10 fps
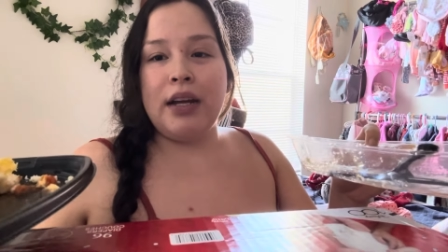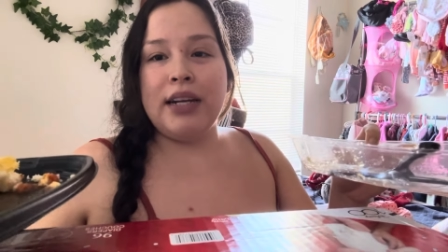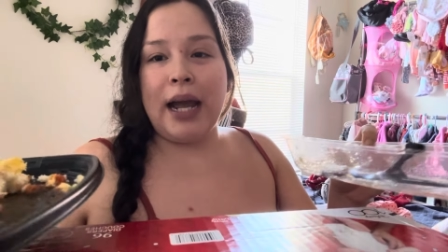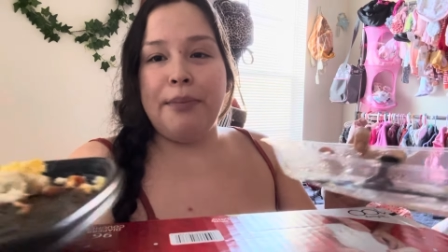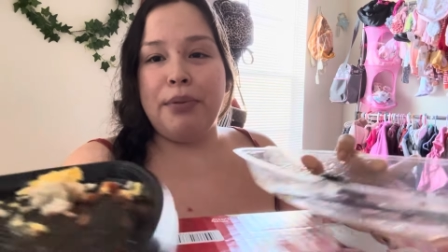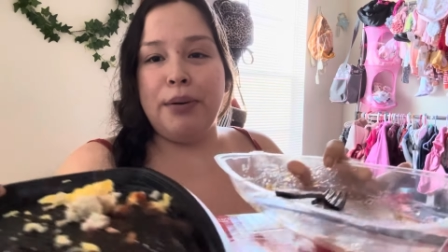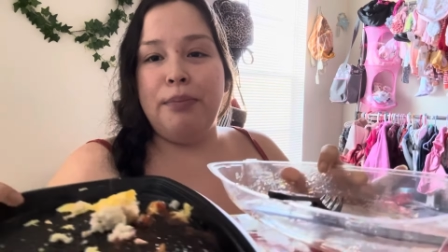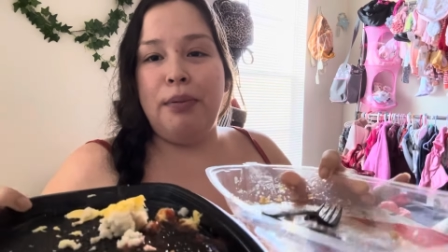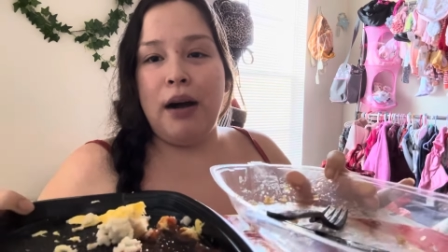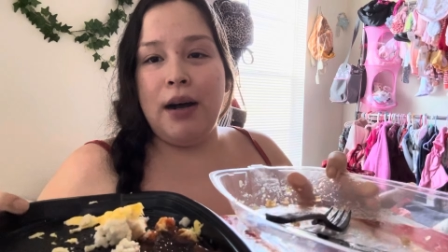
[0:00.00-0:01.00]
diaper
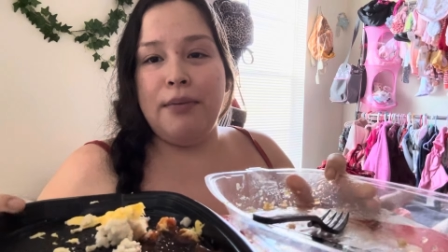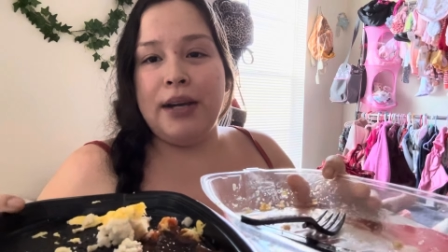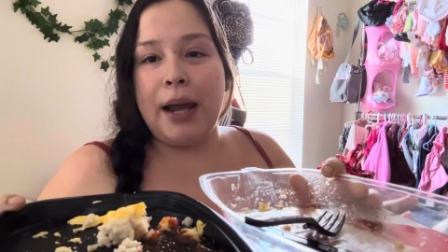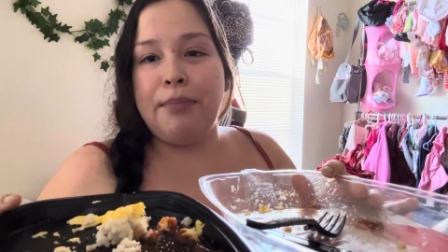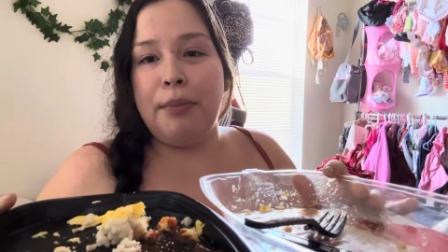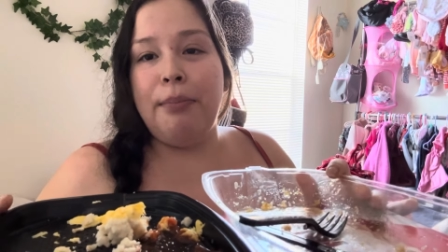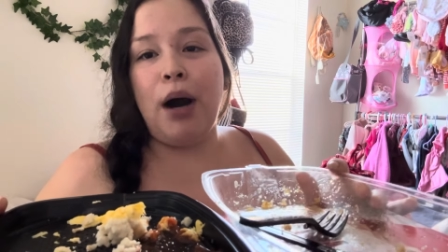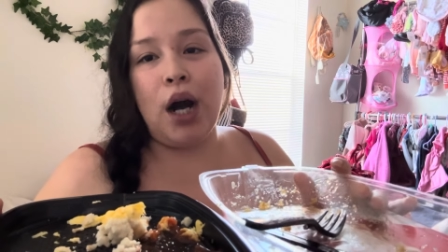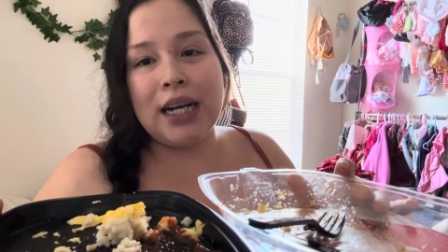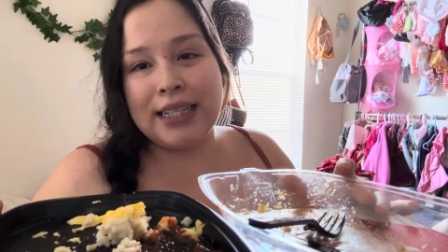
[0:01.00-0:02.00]
a diaper
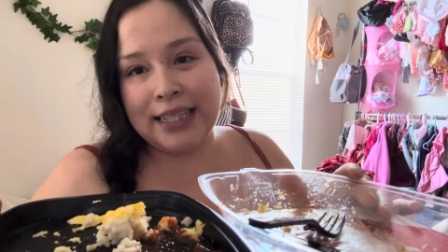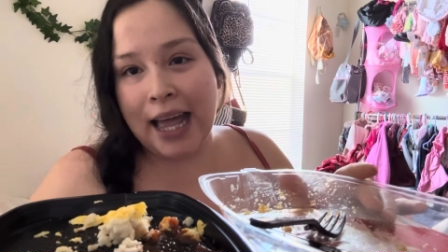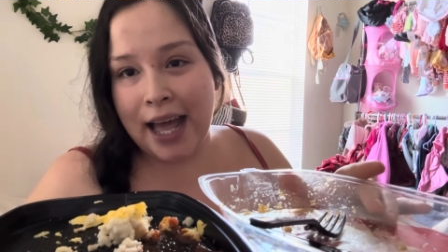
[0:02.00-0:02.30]
box